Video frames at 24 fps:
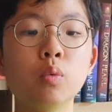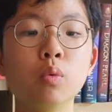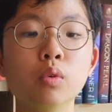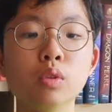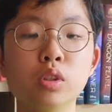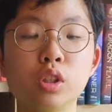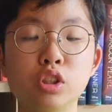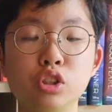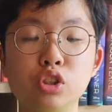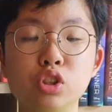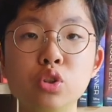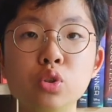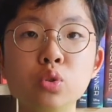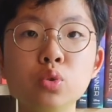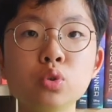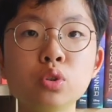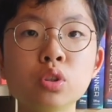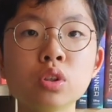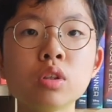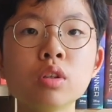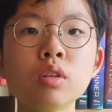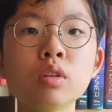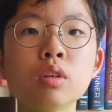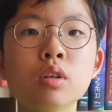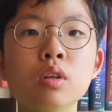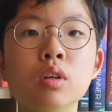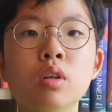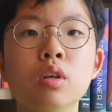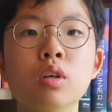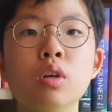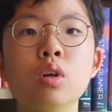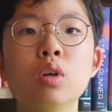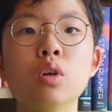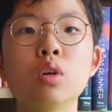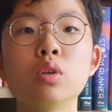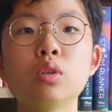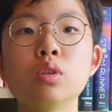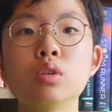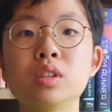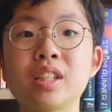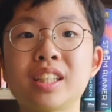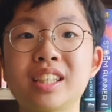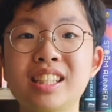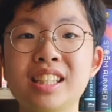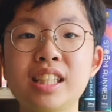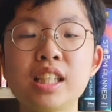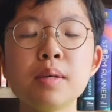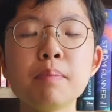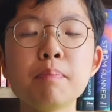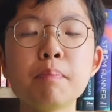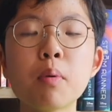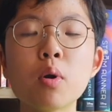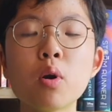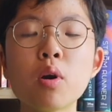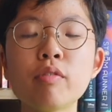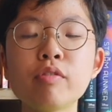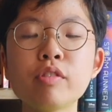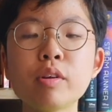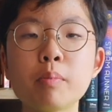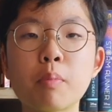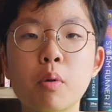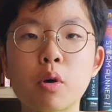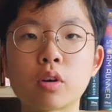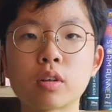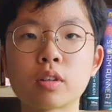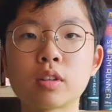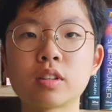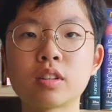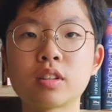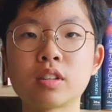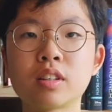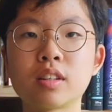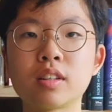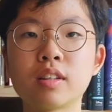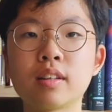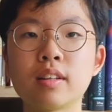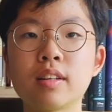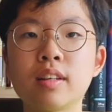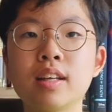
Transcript: The user, the keeper of the book,